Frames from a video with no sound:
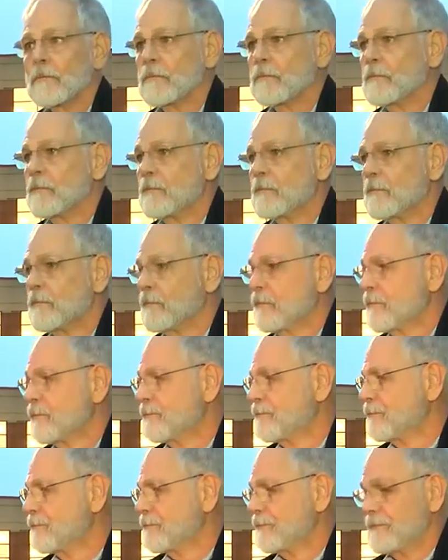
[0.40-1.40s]

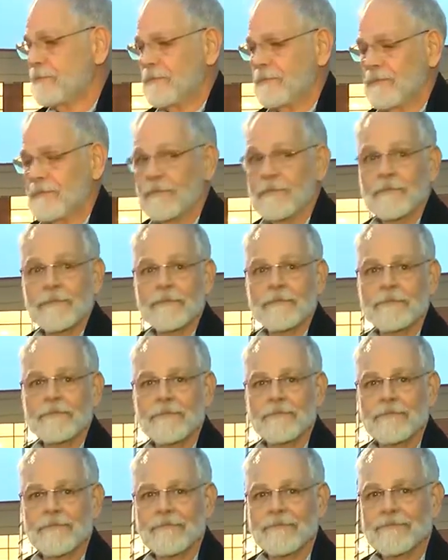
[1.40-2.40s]

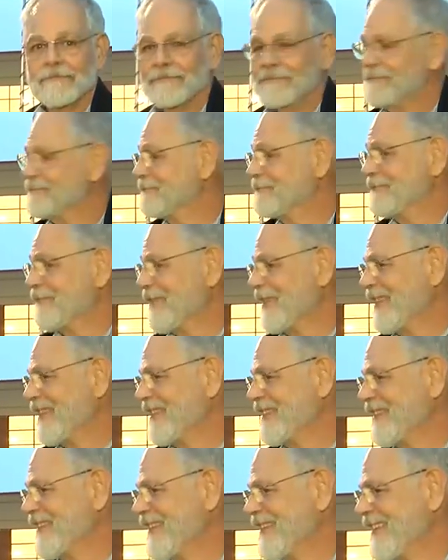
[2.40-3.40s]

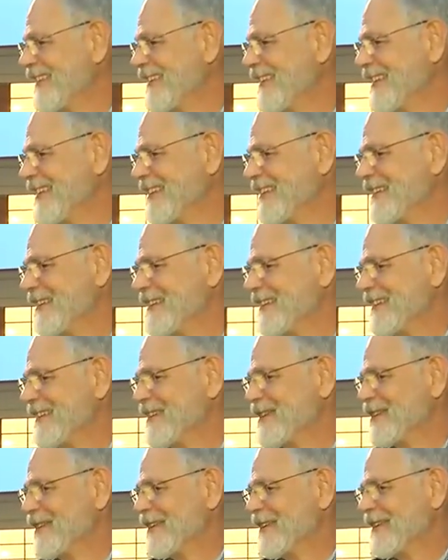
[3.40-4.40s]

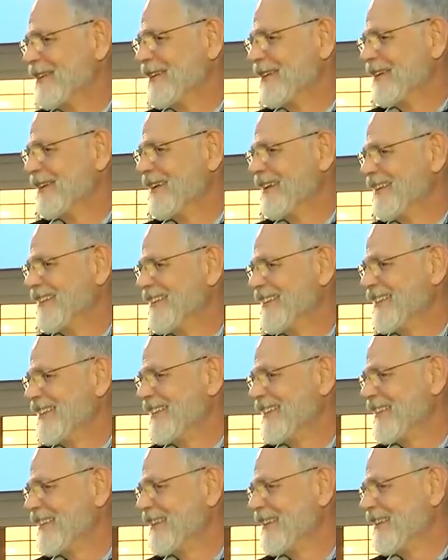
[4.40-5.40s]

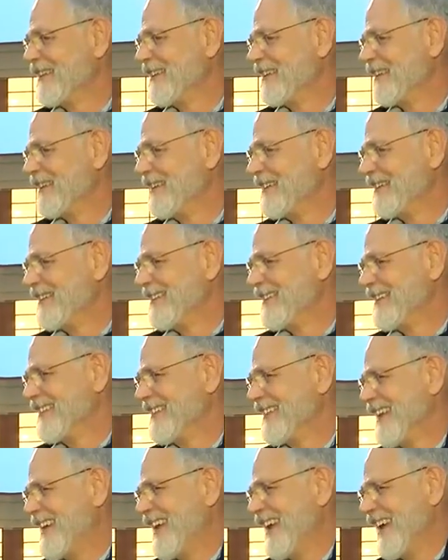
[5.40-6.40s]
The person shown says nothing.